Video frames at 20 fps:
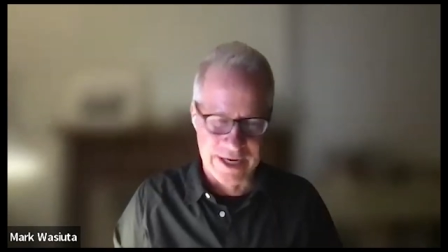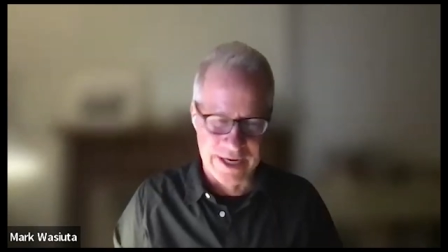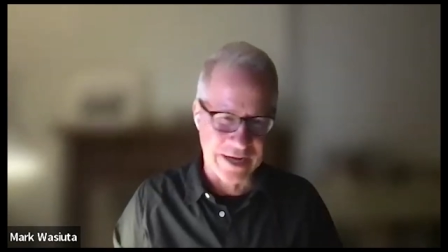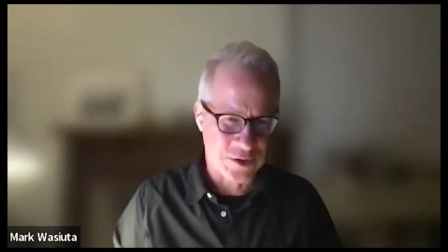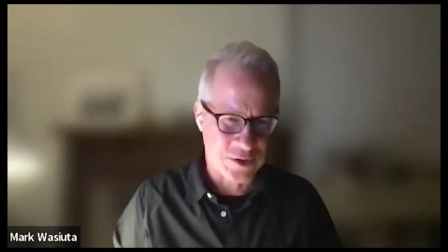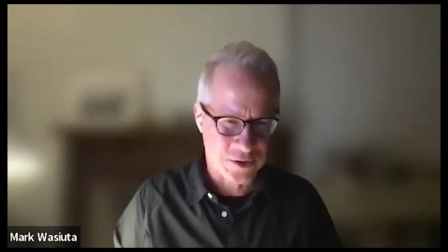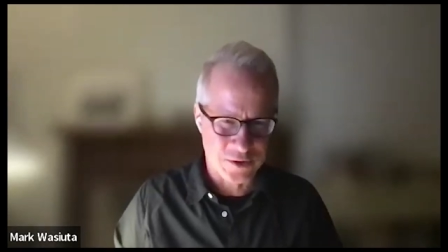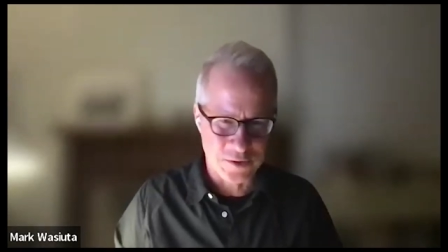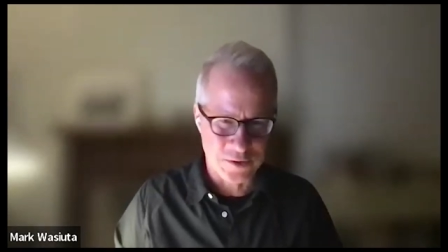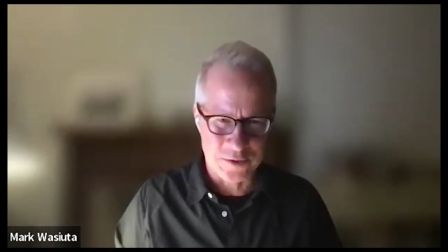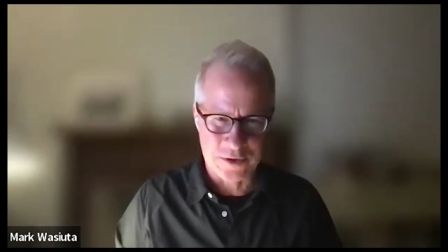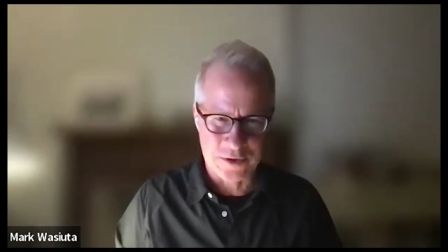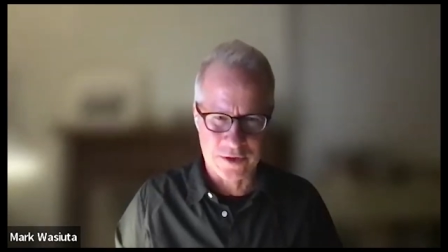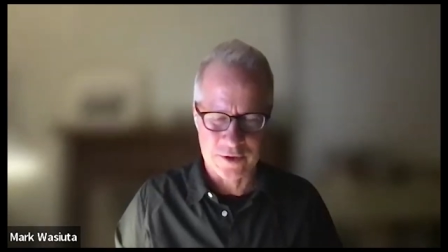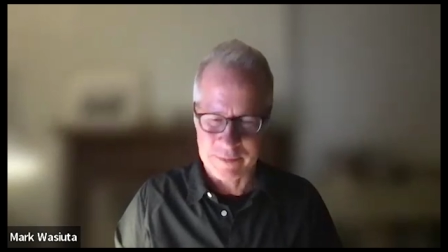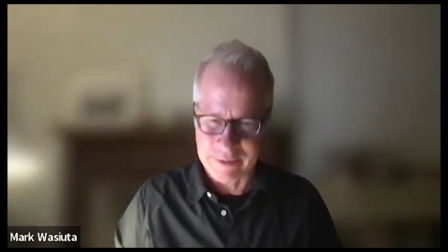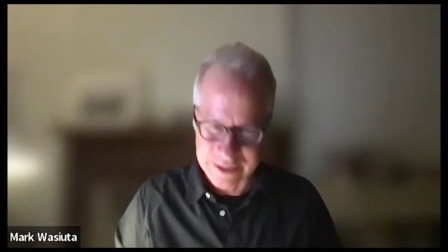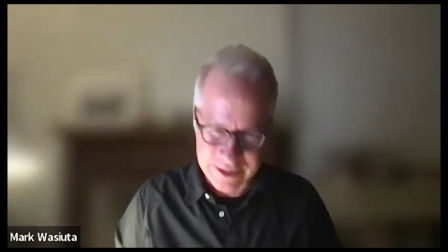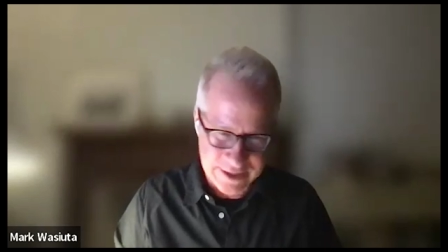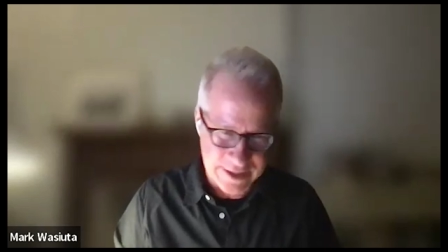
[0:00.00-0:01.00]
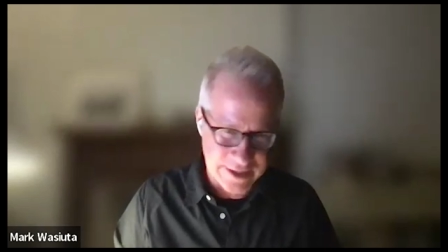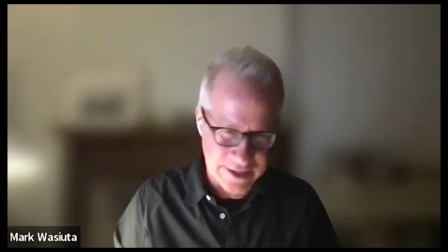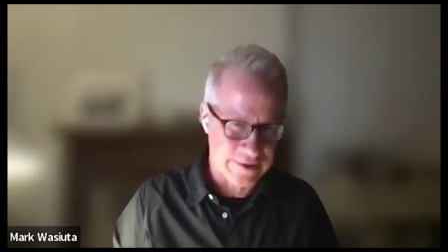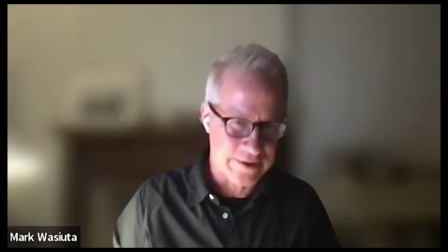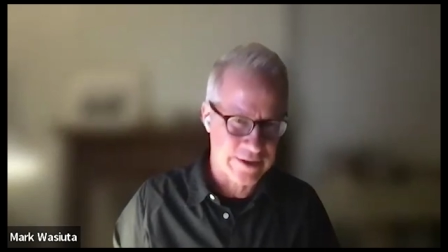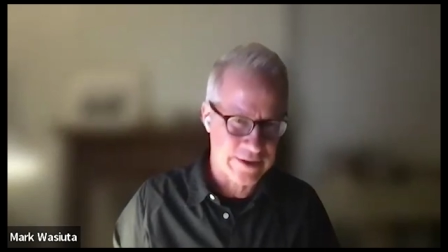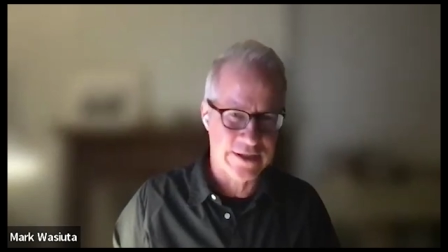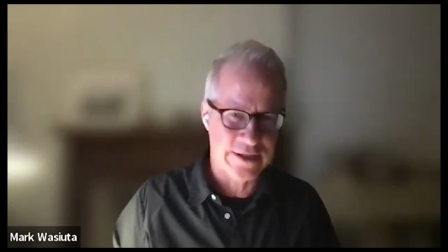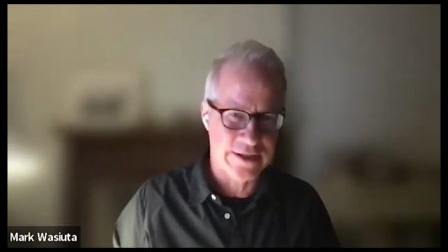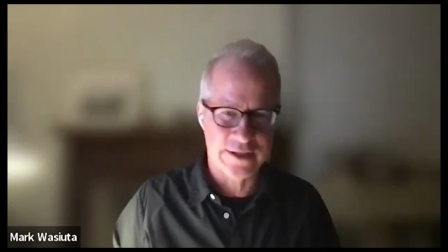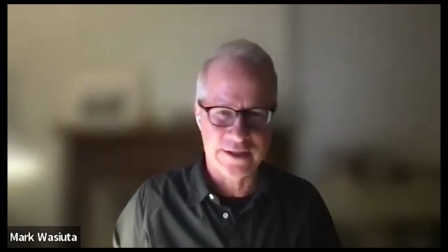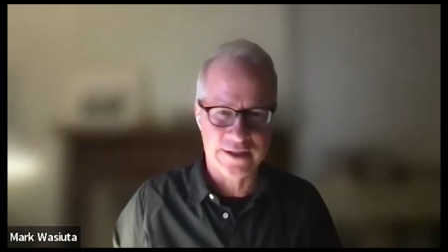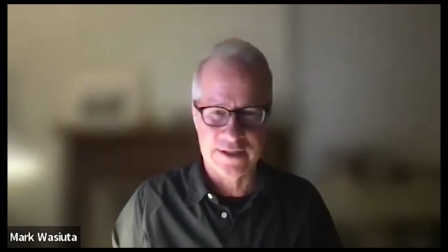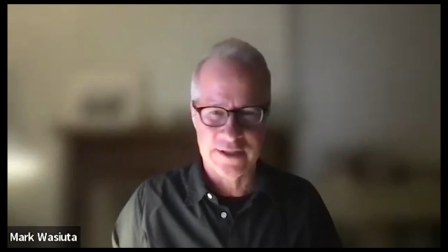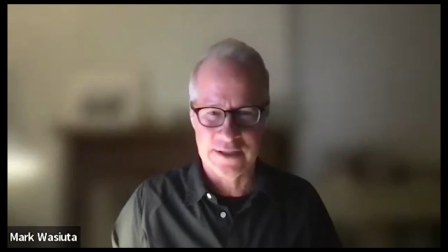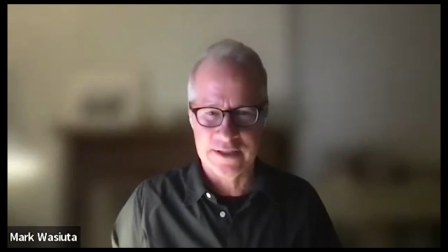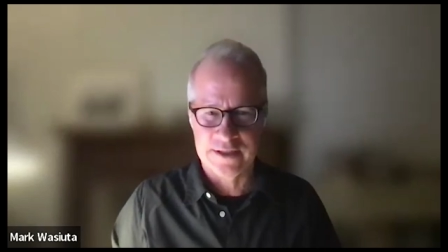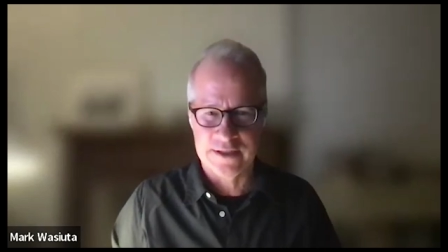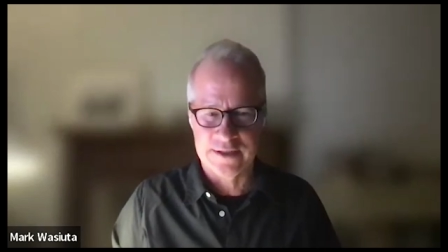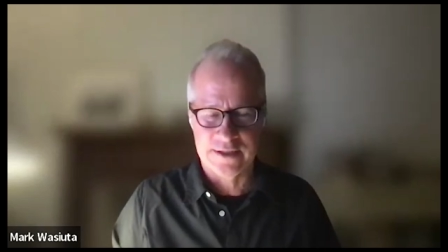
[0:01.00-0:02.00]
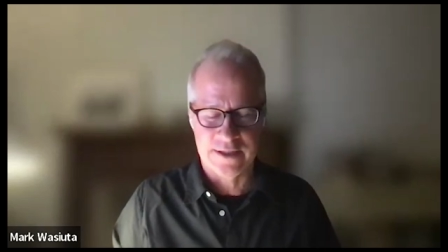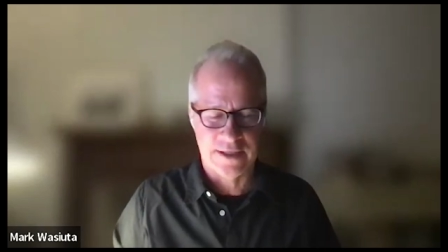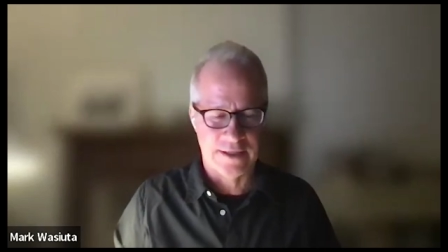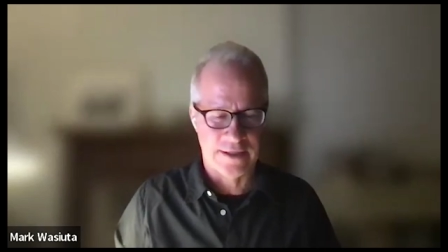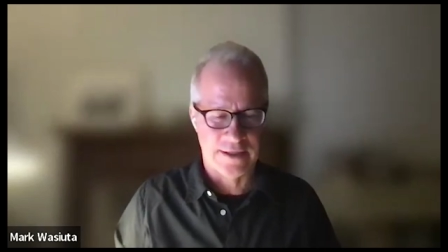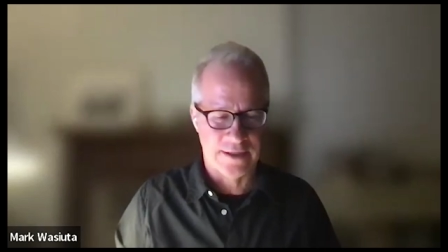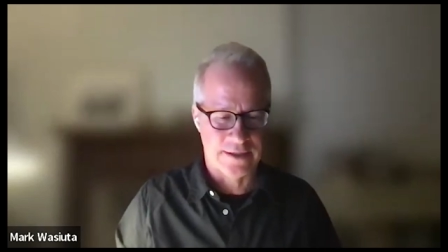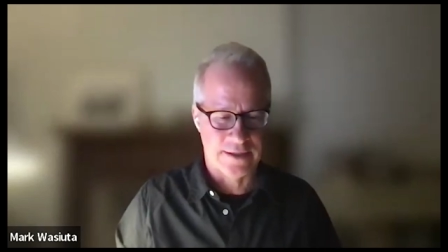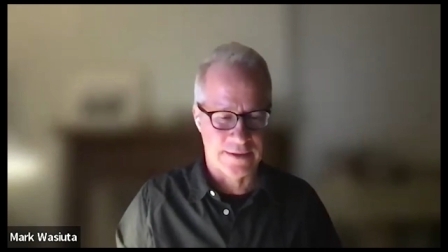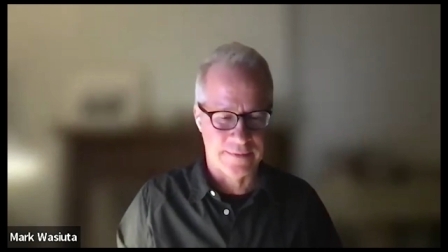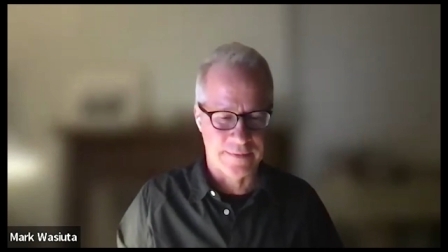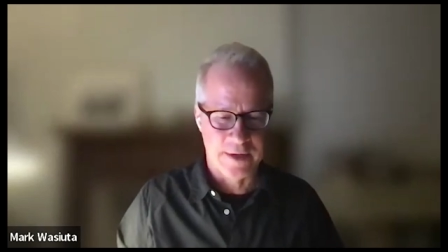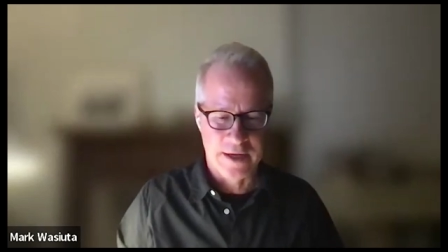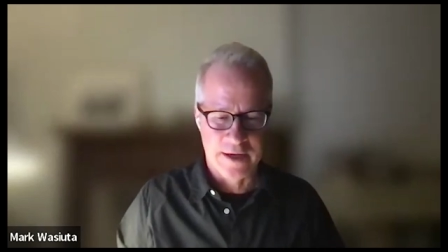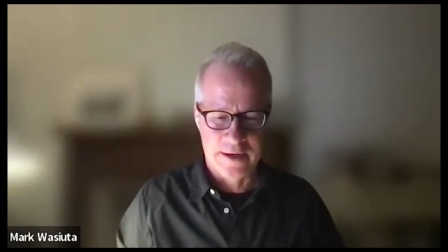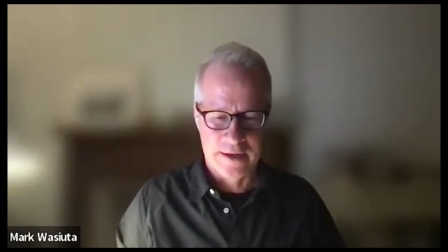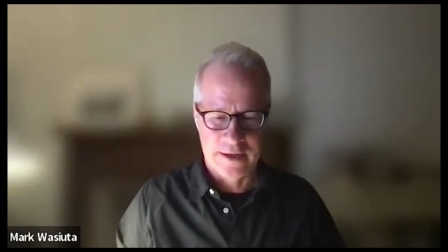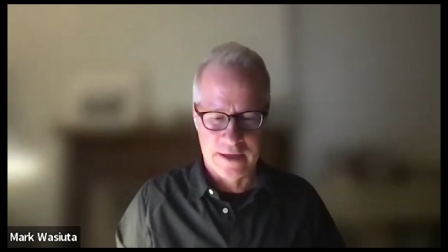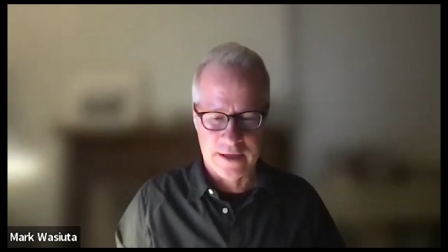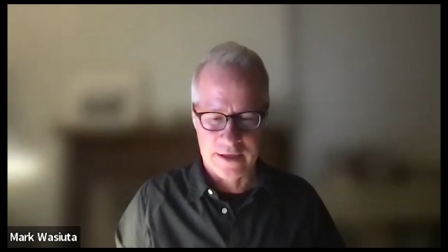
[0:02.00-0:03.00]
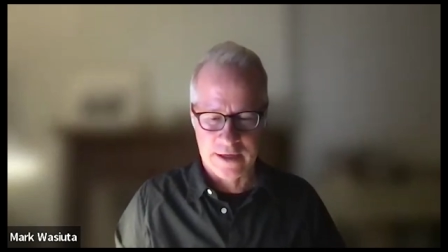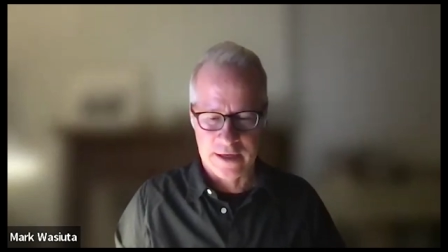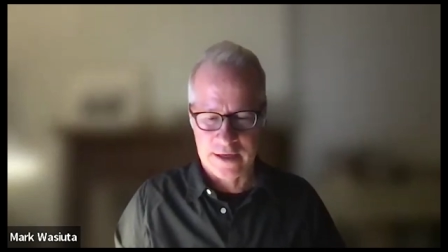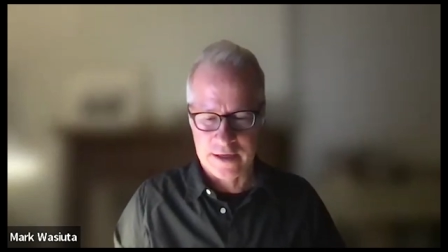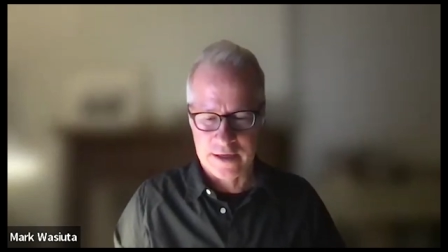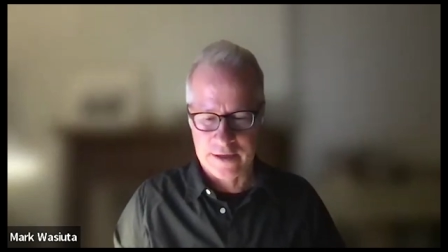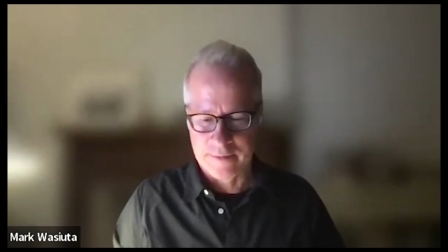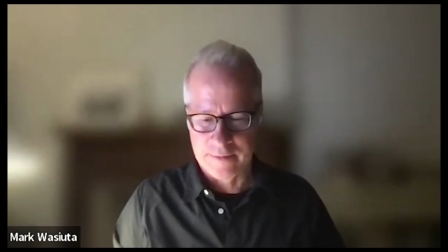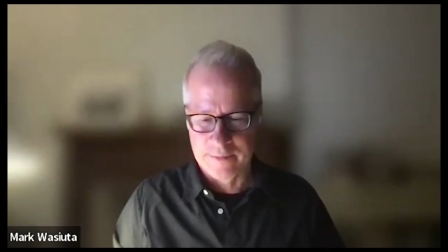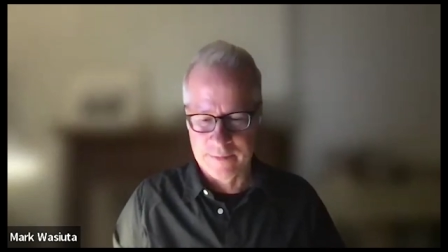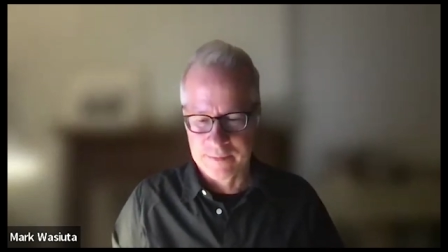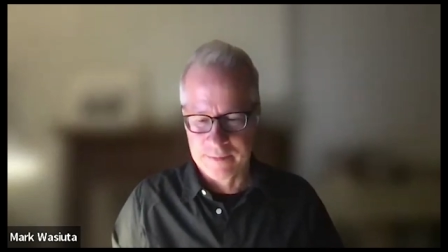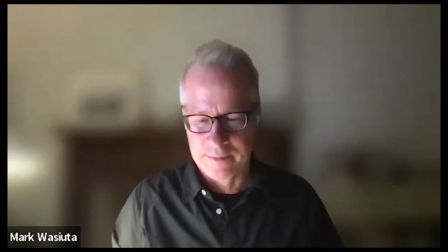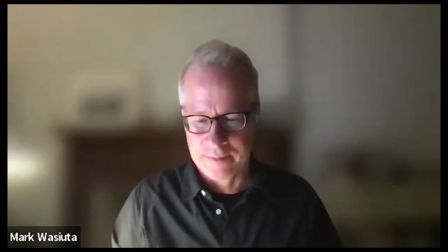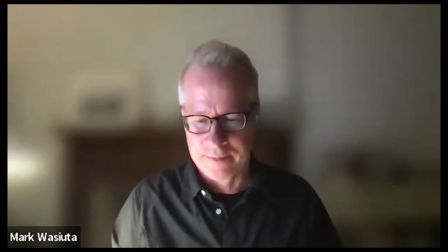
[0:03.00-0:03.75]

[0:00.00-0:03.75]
textual or material um, uh,